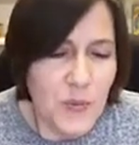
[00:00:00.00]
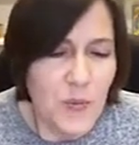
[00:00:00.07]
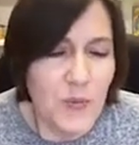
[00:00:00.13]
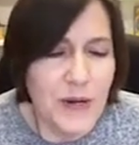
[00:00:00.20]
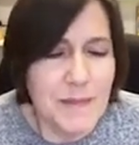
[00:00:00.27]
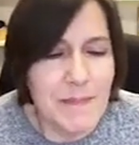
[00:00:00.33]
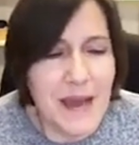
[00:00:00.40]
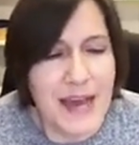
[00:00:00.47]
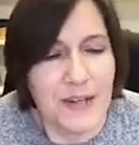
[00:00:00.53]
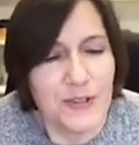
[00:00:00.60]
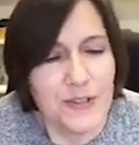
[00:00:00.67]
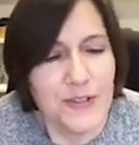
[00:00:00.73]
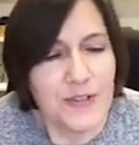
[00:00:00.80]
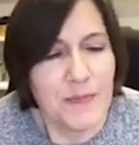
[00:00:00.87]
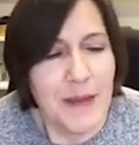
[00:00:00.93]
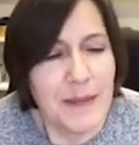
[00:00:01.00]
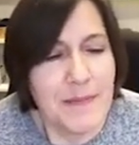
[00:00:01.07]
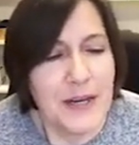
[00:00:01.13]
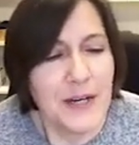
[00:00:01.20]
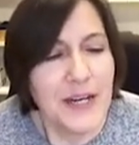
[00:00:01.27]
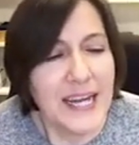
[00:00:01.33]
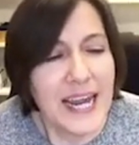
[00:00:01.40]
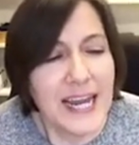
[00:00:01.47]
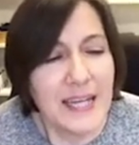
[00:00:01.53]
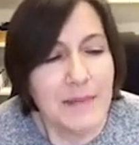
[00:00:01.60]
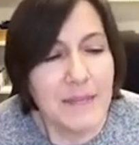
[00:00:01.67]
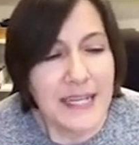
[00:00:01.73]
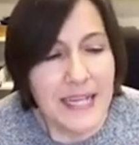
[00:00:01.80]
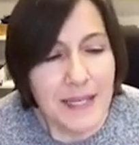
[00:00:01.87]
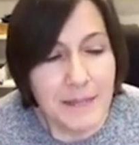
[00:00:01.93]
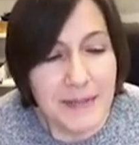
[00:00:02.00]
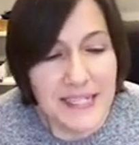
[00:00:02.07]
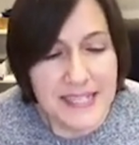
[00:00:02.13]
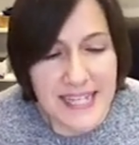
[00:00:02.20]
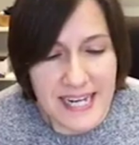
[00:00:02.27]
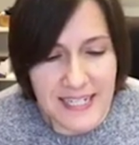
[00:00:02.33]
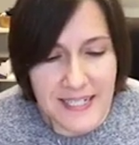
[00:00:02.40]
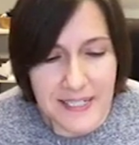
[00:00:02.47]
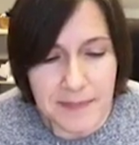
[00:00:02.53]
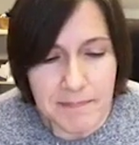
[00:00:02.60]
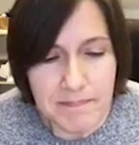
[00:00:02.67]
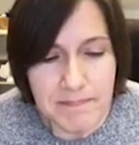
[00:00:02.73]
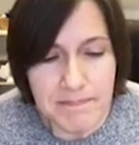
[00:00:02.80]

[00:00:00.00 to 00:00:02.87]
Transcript: What Matters by Marianne McKibben Dana.